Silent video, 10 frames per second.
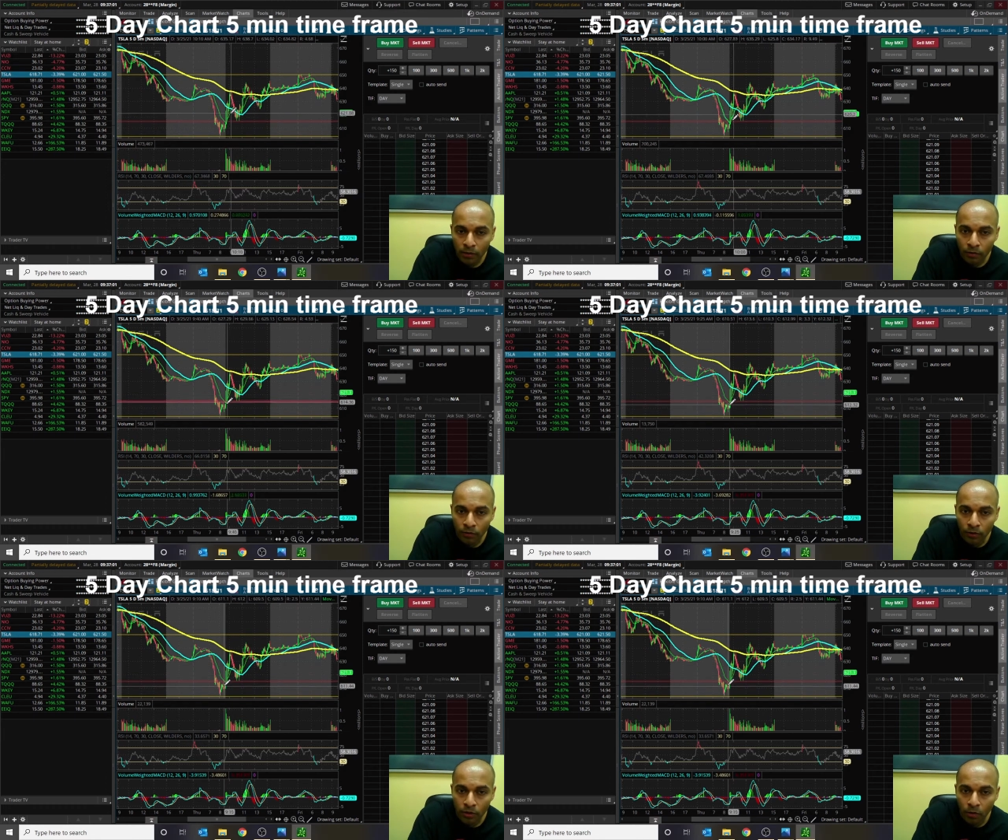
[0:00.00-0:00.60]

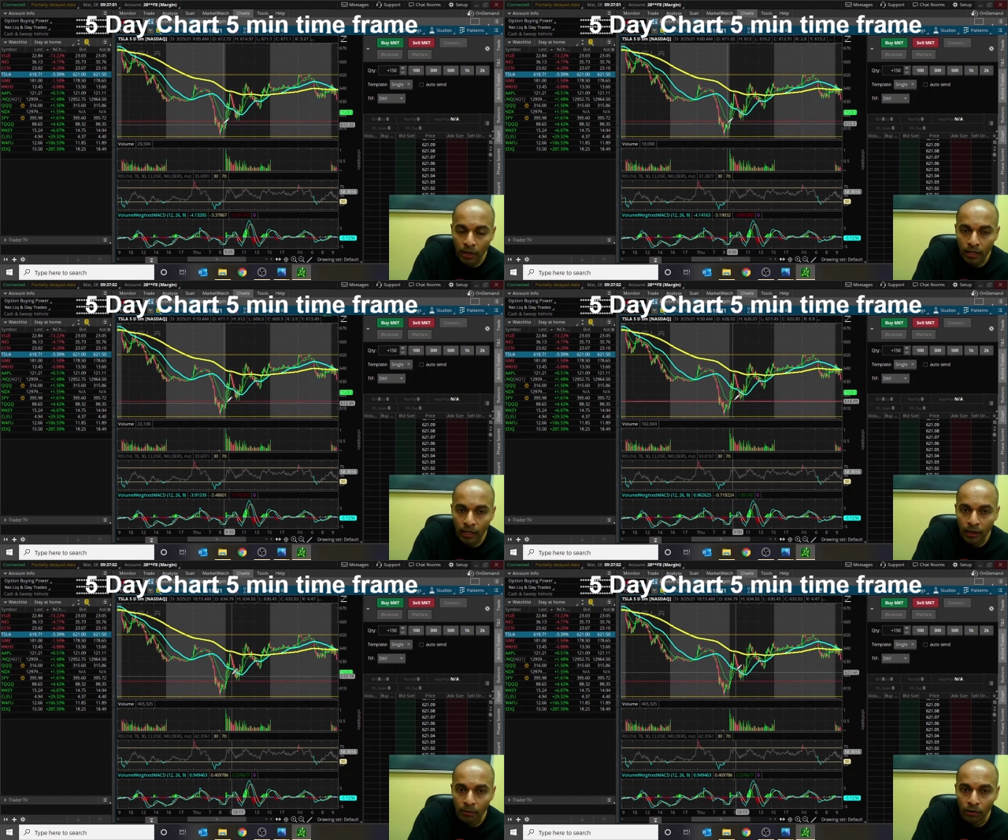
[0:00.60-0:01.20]
for the
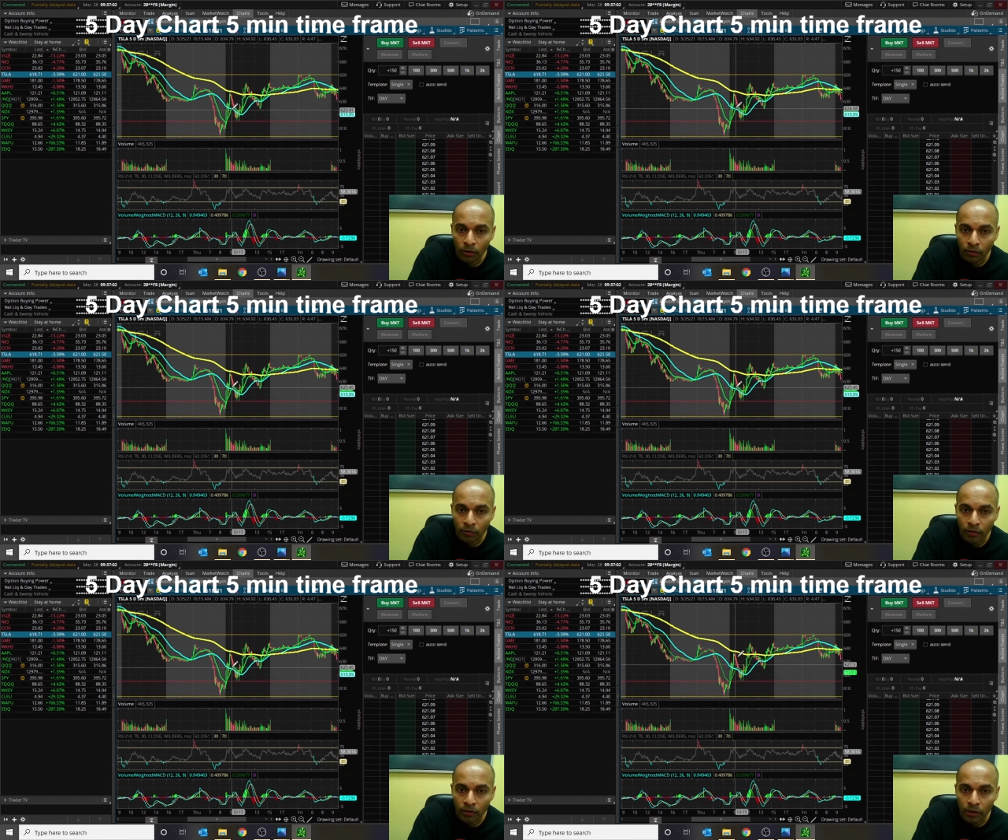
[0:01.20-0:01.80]
20-day, below the
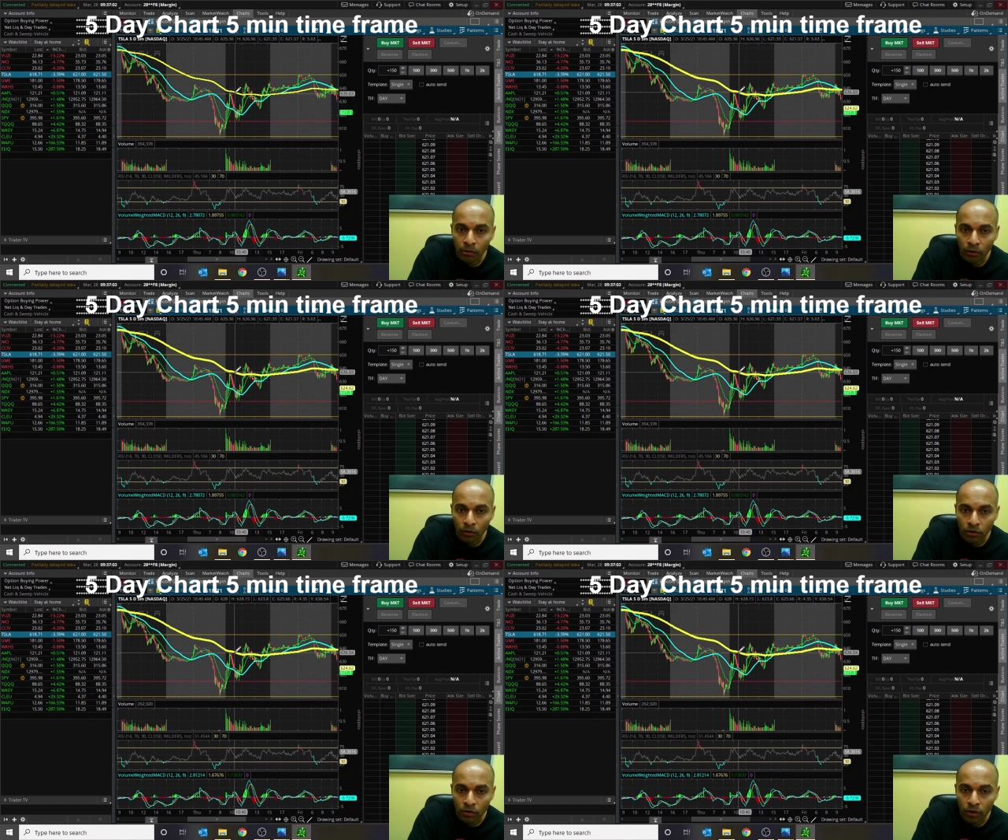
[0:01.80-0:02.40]
50, below
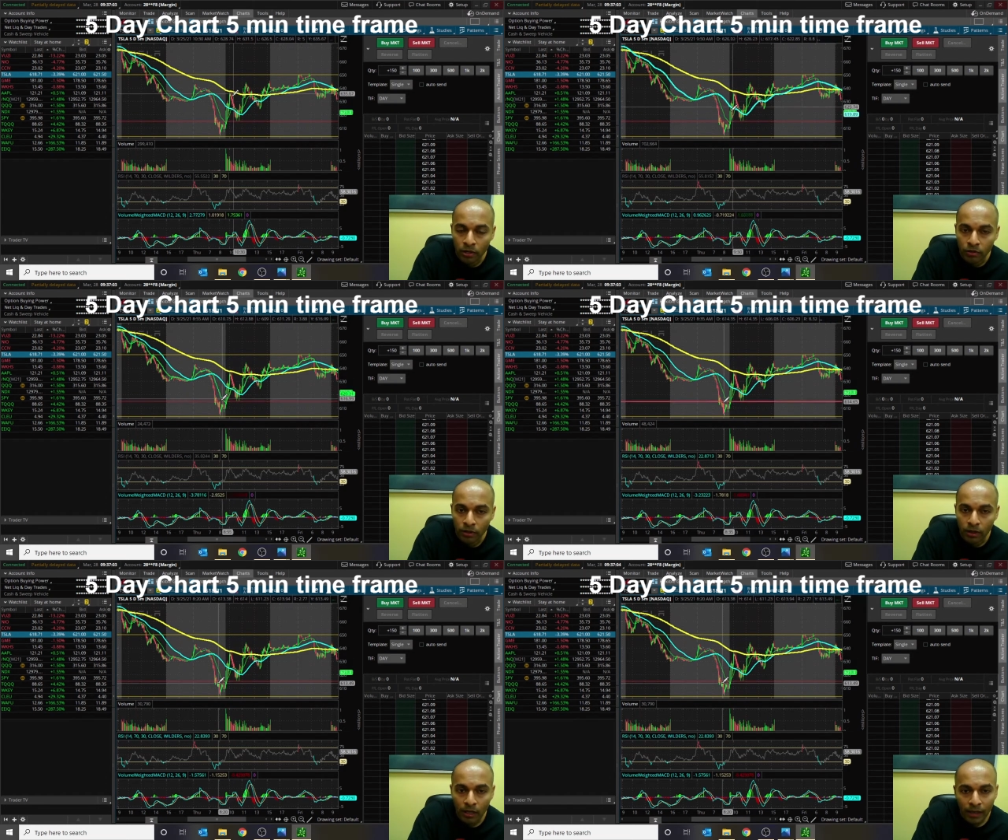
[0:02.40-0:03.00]
the
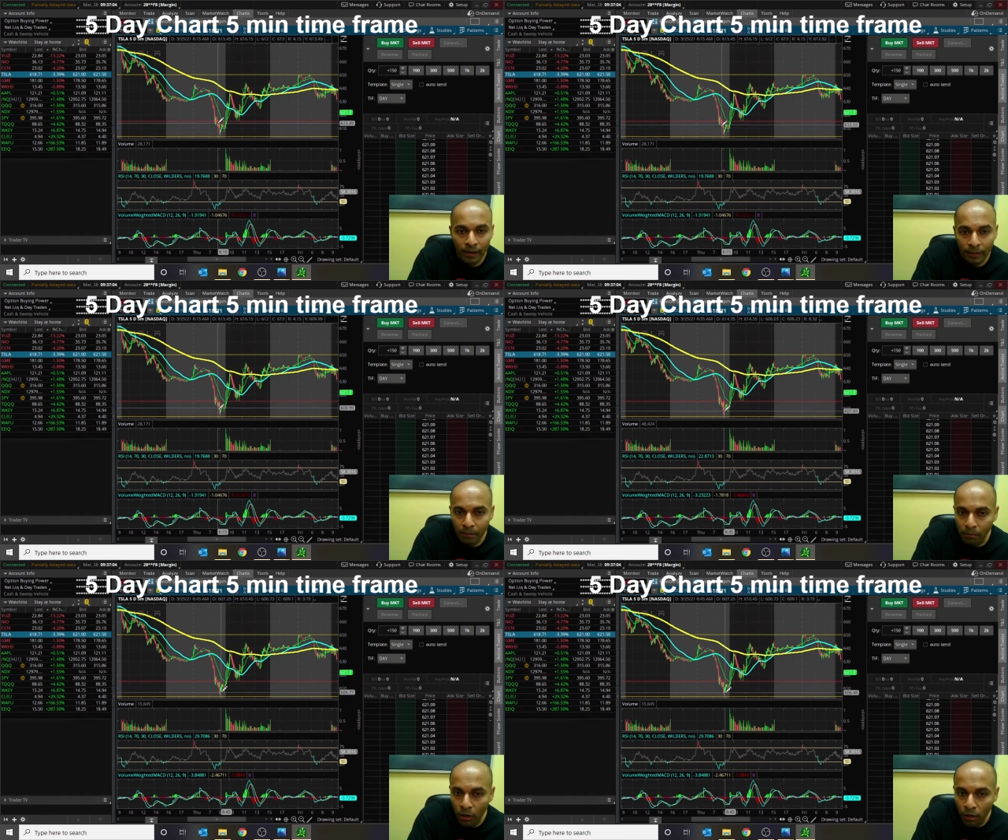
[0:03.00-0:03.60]
200.
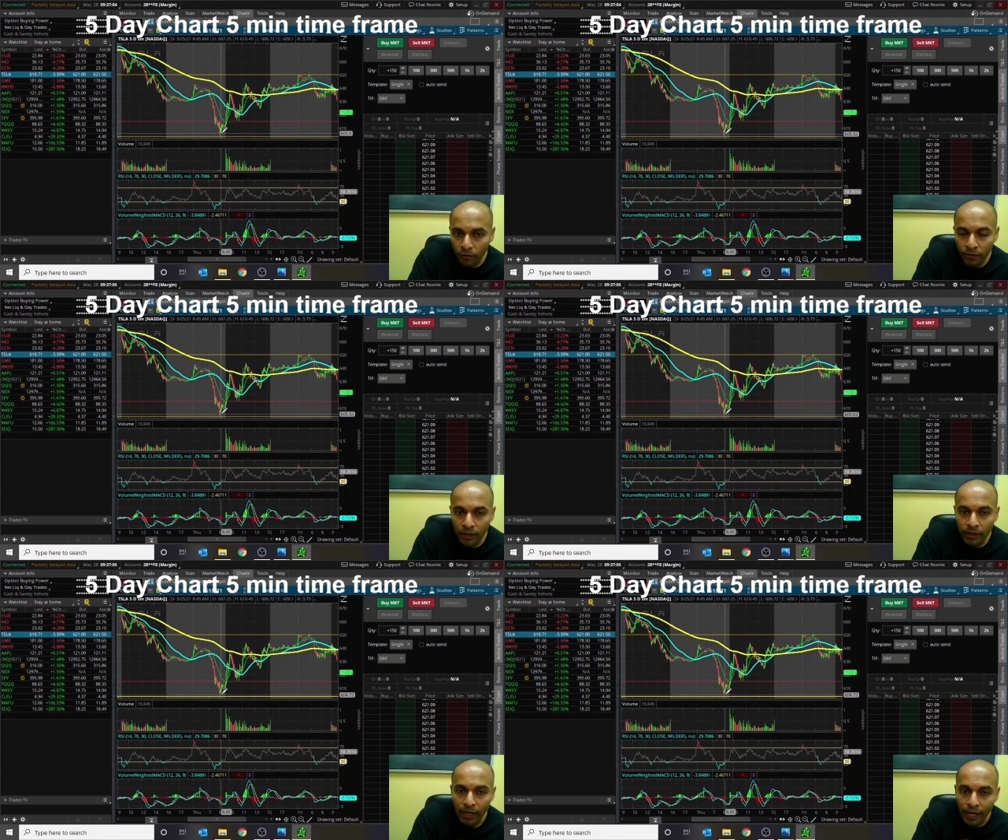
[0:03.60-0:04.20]

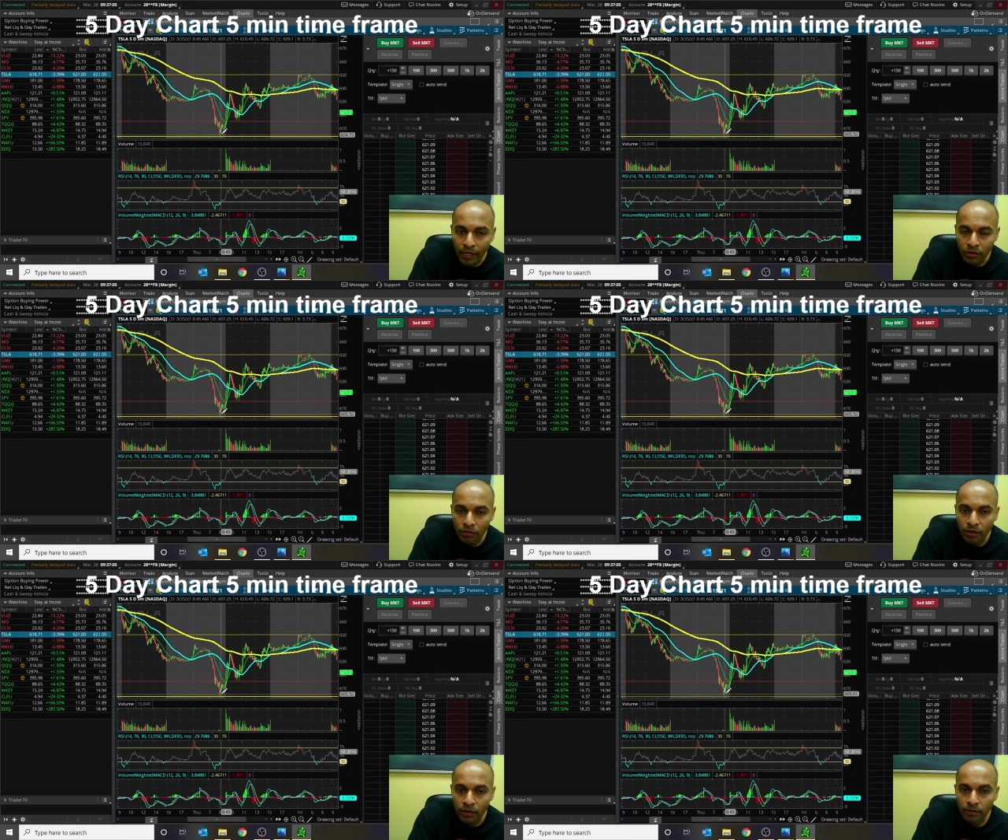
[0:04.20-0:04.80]
Perfect
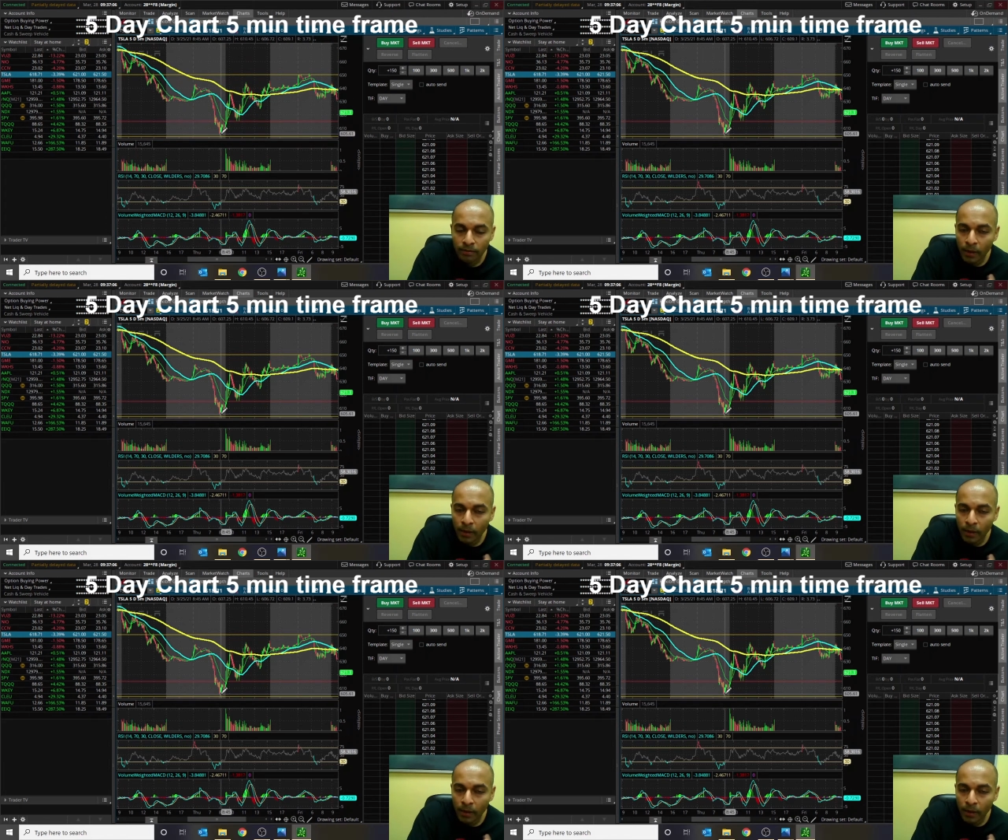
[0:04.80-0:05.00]
entry.